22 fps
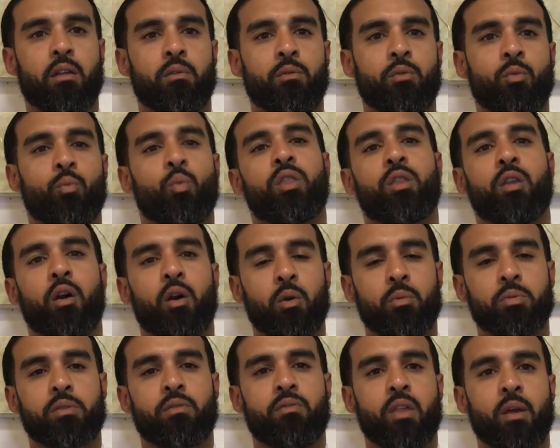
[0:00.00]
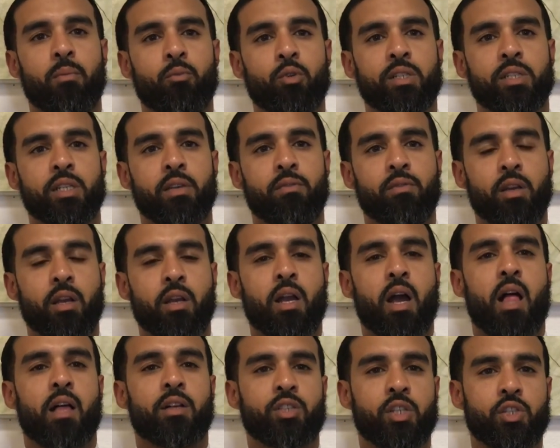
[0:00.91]
with the hopes of them receiving a
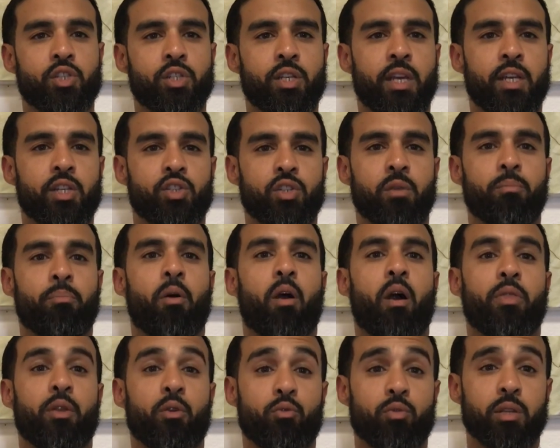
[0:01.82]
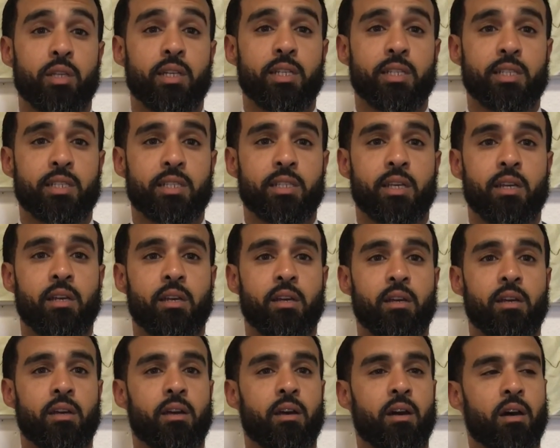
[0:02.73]
college education upon their release.
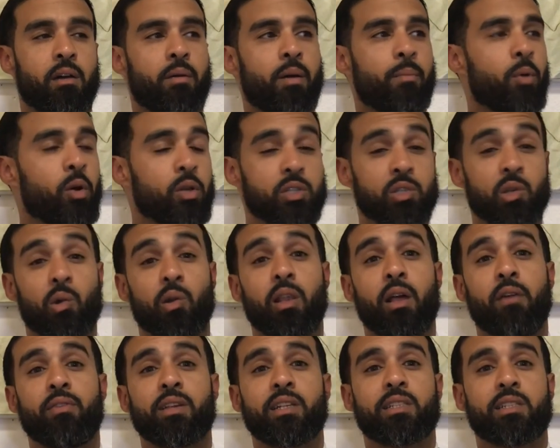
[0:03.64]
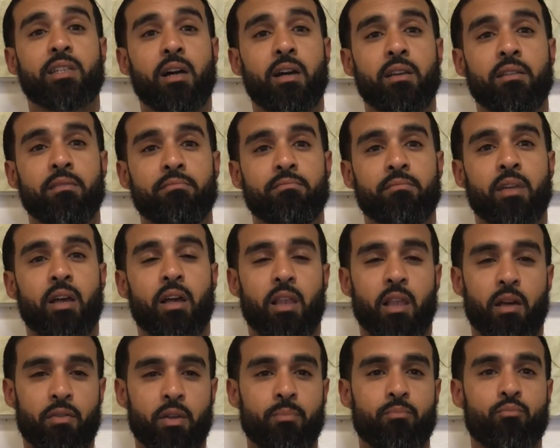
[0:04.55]
I'm also a loving son, a
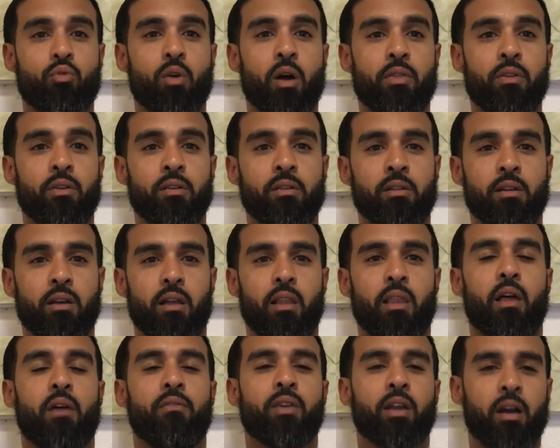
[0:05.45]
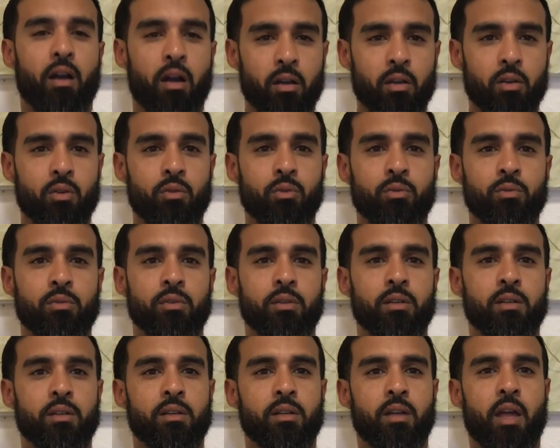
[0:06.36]
loving brother, a loving uncle.
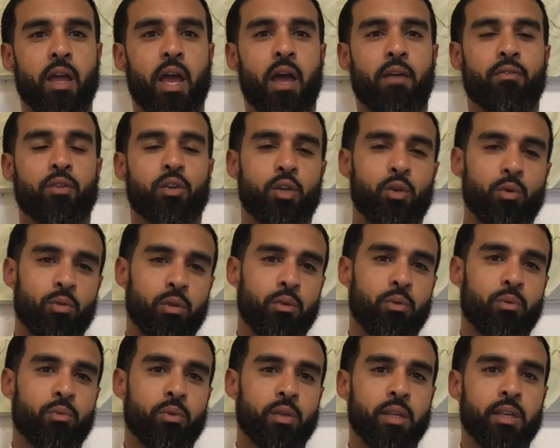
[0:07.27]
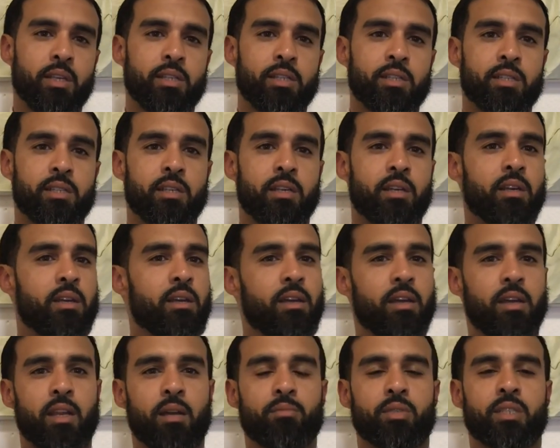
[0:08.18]
I have a cute little niece,
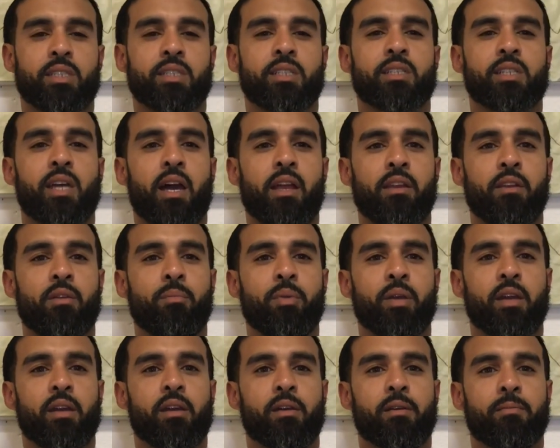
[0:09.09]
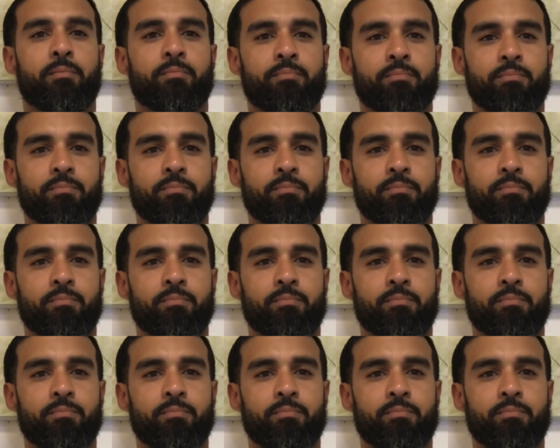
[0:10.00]
and I'm just excited to be here.